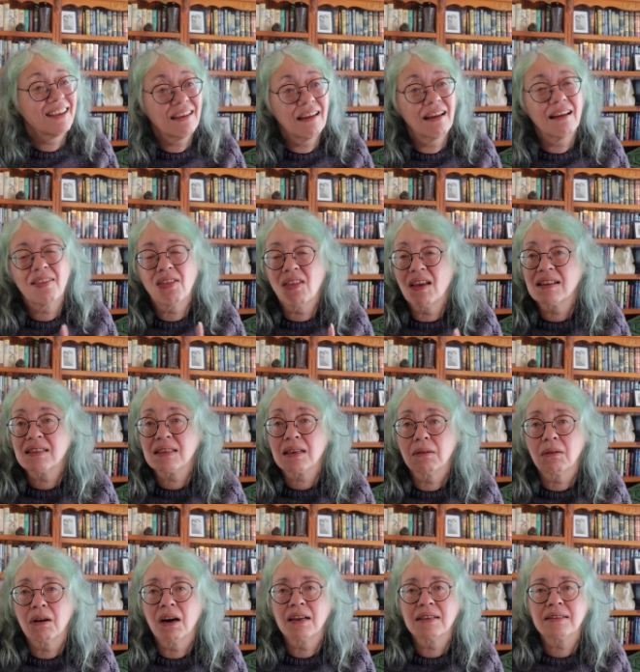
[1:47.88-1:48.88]
yeah, that's
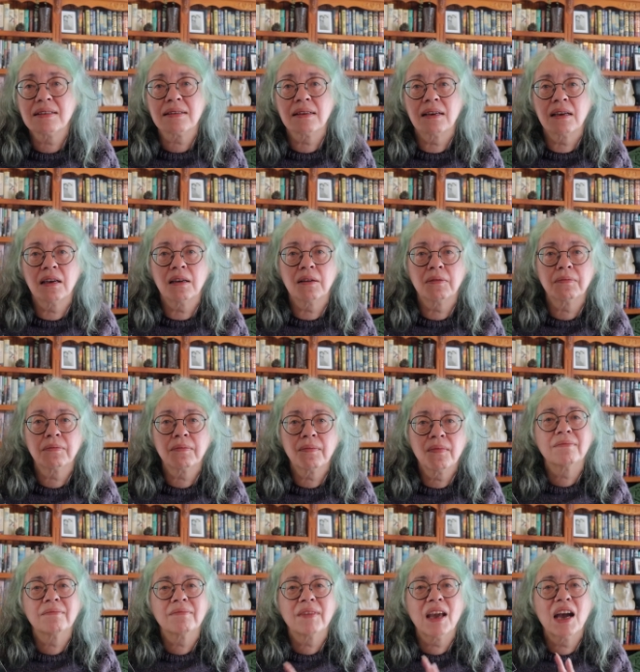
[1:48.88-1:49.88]
how I see it.
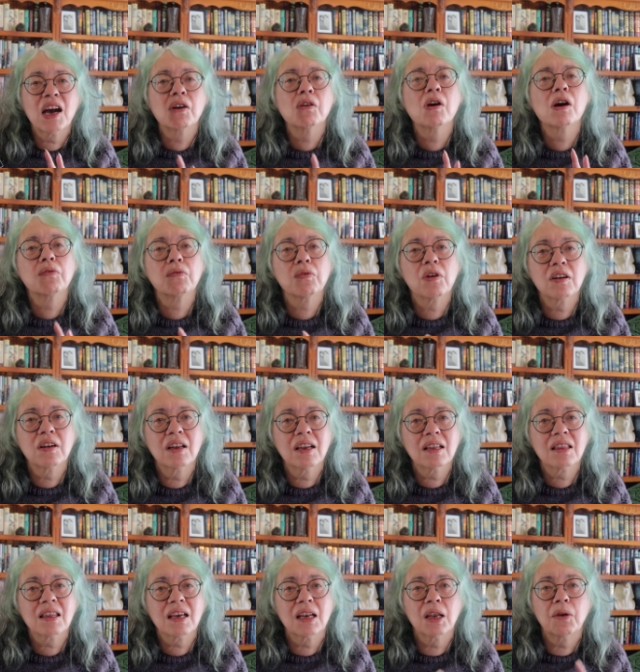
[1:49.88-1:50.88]
How
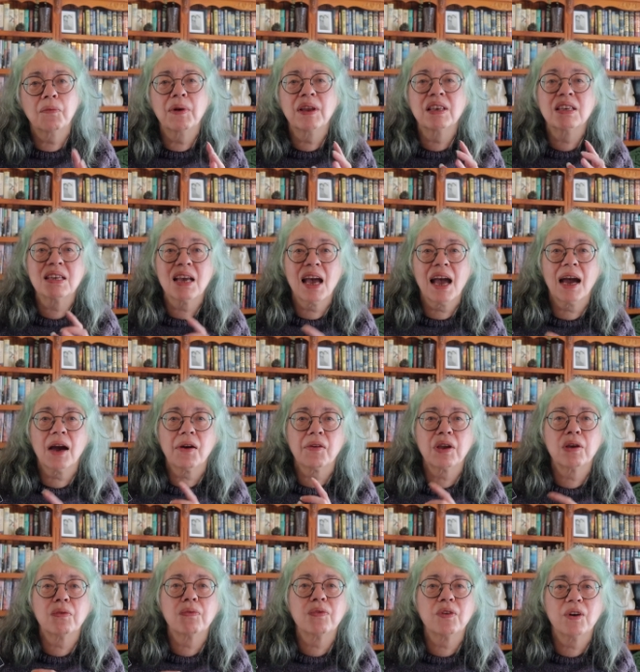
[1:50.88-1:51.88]
ironic that he went to
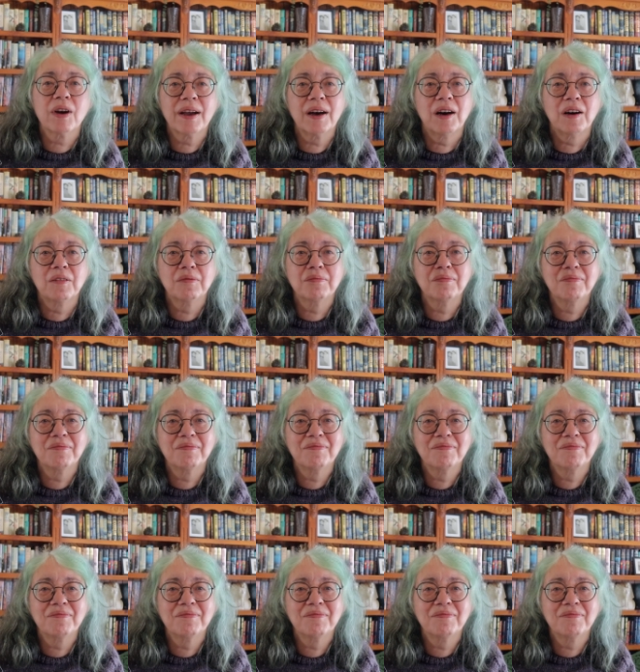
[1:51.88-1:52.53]
Harry for help.